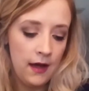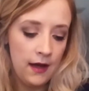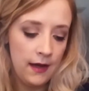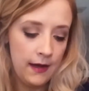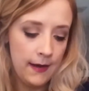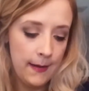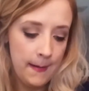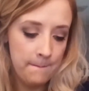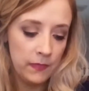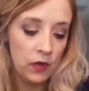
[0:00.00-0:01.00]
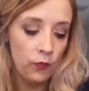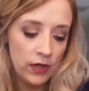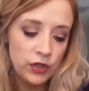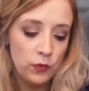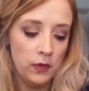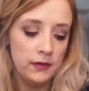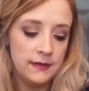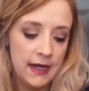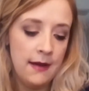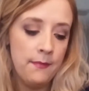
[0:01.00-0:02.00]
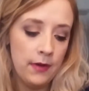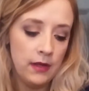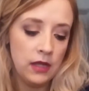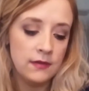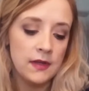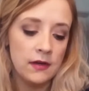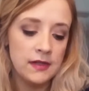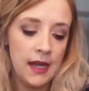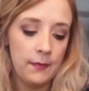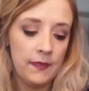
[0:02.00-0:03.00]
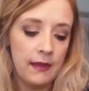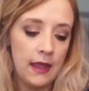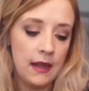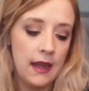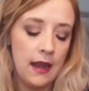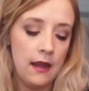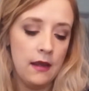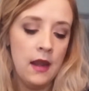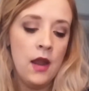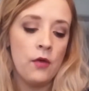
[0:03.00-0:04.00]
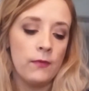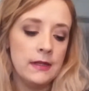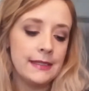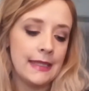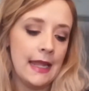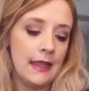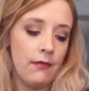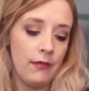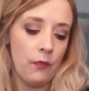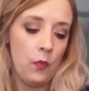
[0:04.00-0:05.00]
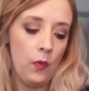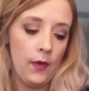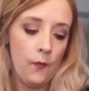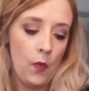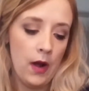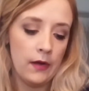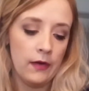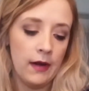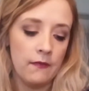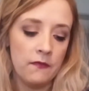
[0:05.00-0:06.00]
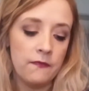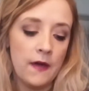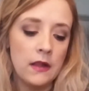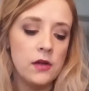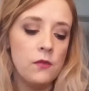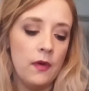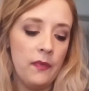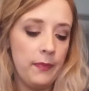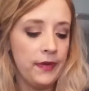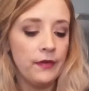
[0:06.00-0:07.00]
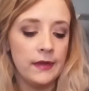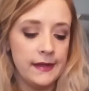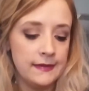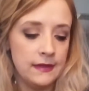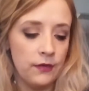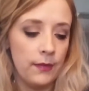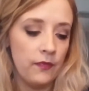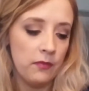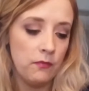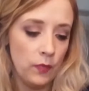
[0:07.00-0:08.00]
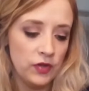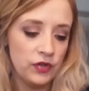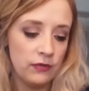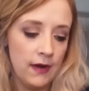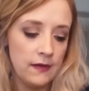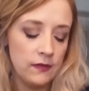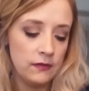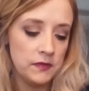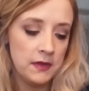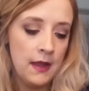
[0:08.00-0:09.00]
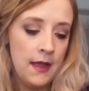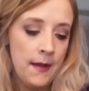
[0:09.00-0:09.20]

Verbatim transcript: Um, the ritual damp, use on damp skin and rinse lightly with warm water and follow with purely serums and moisturizers.